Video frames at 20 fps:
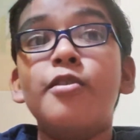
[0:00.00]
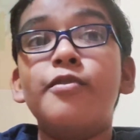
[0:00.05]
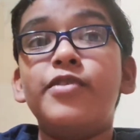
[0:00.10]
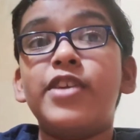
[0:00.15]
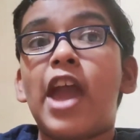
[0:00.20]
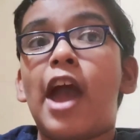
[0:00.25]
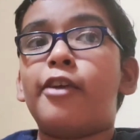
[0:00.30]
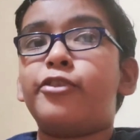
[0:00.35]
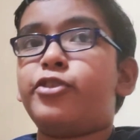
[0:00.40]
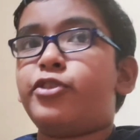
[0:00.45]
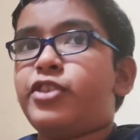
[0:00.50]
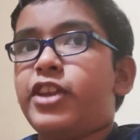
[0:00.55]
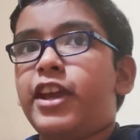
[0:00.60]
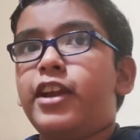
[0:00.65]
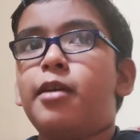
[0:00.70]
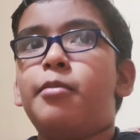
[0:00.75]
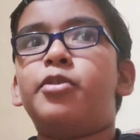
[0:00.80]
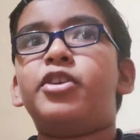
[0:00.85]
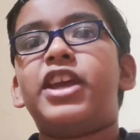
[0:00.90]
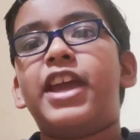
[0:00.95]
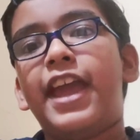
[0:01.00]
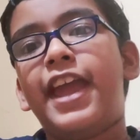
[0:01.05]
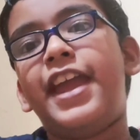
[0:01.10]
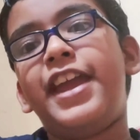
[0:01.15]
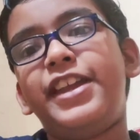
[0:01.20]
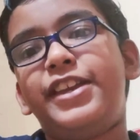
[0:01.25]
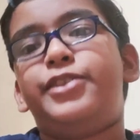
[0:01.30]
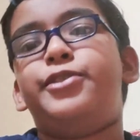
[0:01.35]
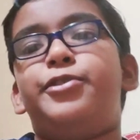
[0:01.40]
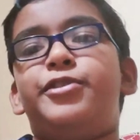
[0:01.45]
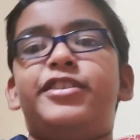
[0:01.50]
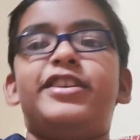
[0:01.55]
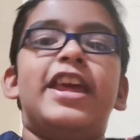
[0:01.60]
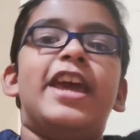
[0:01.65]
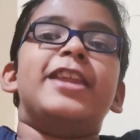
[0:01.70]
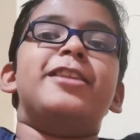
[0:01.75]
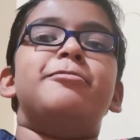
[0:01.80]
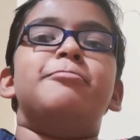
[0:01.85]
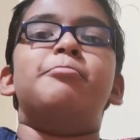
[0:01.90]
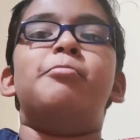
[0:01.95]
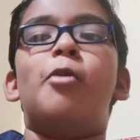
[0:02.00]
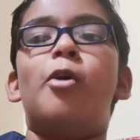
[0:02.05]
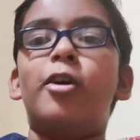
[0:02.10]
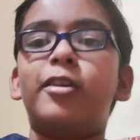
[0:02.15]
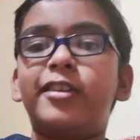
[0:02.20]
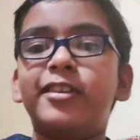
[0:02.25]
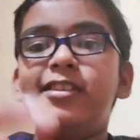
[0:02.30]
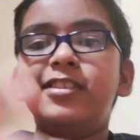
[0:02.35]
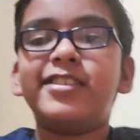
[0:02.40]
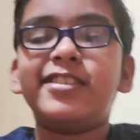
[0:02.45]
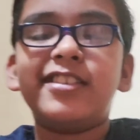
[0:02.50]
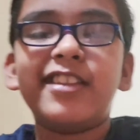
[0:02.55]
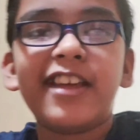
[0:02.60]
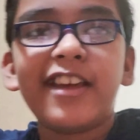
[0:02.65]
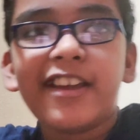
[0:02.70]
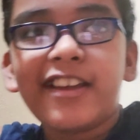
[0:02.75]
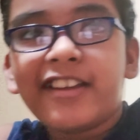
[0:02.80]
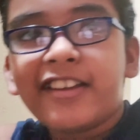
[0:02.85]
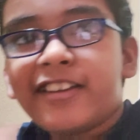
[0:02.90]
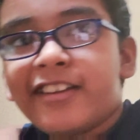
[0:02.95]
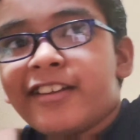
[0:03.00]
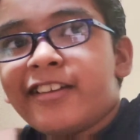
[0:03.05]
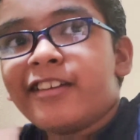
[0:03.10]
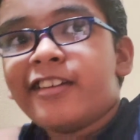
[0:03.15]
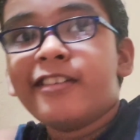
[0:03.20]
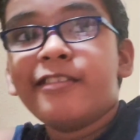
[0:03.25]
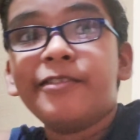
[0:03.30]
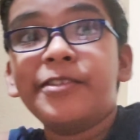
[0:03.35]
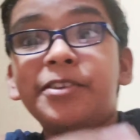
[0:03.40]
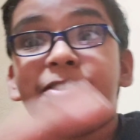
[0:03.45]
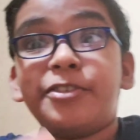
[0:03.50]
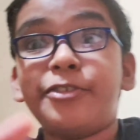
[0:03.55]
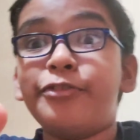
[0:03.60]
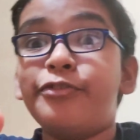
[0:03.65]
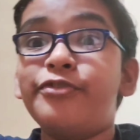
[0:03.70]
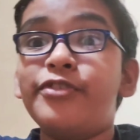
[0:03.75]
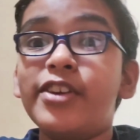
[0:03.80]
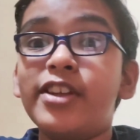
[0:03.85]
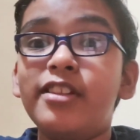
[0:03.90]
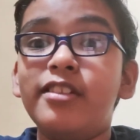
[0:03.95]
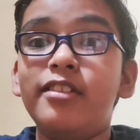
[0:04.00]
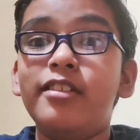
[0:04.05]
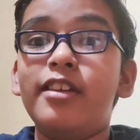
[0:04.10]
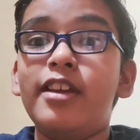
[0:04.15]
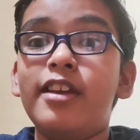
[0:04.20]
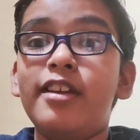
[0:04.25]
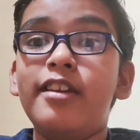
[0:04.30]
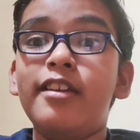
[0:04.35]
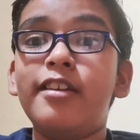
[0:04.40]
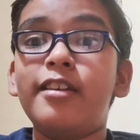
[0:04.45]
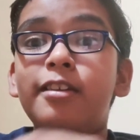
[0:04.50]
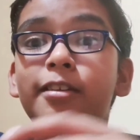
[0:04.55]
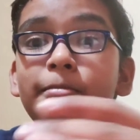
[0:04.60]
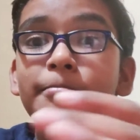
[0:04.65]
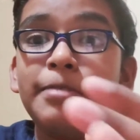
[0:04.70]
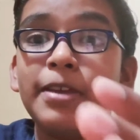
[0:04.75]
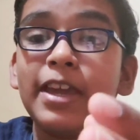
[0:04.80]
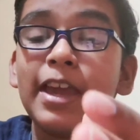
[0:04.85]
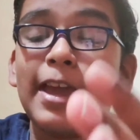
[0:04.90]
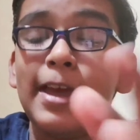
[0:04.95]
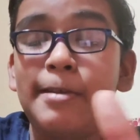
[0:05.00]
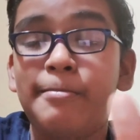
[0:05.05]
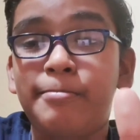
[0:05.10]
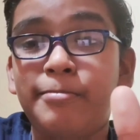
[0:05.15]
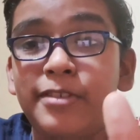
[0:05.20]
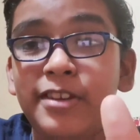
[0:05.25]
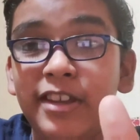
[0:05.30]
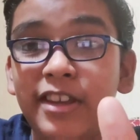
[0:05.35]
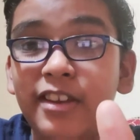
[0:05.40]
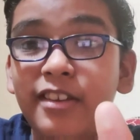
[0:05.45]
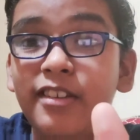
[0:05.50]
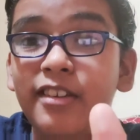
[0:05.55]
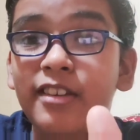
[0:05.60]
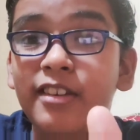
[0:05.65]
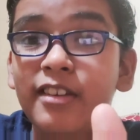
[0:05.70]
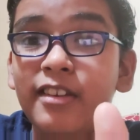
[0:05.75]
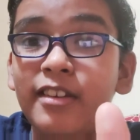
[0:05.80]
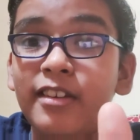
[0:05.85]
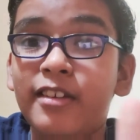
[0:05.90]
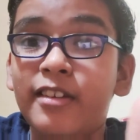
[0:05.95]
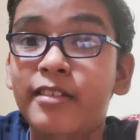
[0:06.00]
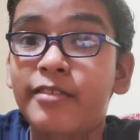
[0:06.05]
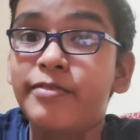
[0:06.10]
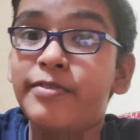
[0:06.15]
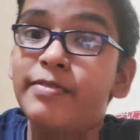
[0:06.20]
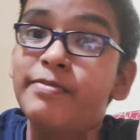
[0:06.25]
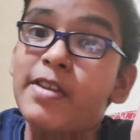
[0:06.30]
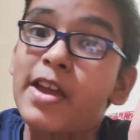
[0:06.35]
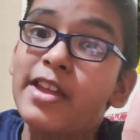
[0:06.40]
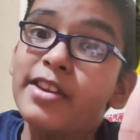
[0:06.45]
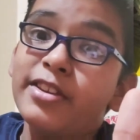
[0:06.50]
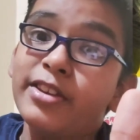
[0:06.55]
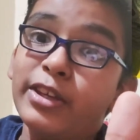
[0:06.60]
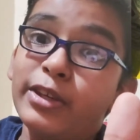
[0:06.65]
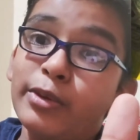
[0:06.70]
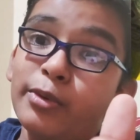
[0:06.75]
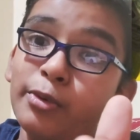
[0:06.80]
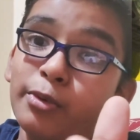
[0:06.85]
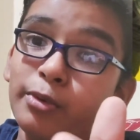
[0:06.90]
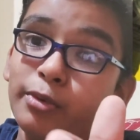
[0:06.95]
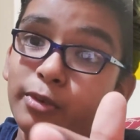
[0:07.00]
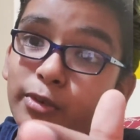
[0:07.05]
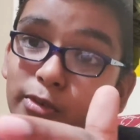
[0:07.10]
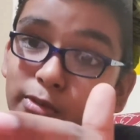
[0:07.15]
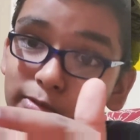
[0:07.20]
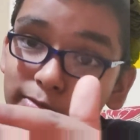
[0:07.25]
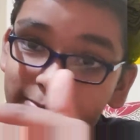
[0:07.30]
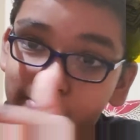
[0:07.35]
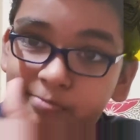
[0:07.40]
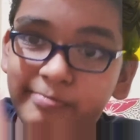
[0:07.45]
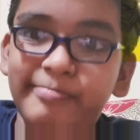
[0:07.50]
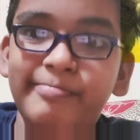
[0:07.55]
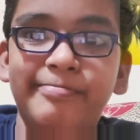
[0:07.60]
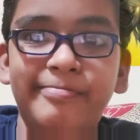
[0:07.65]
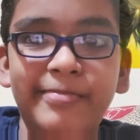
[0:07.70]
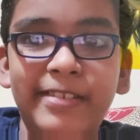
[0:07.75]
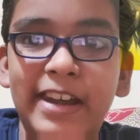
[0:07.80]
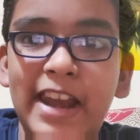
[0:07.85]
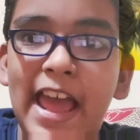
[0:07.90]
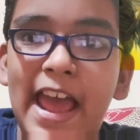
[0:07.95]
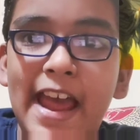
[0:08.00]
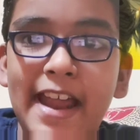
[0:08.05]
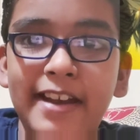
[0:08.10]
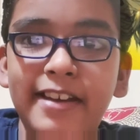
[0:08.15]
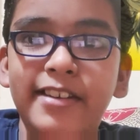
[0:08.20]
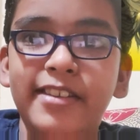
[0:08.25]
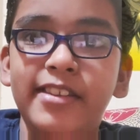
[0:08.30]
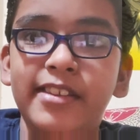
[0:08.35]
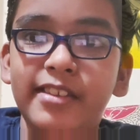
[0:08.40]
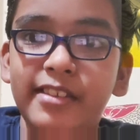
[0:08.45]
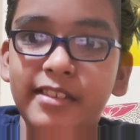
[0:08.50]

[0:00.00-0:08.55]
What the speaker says: We have to take about 8 to 10 bottles there, which will be emptied when you land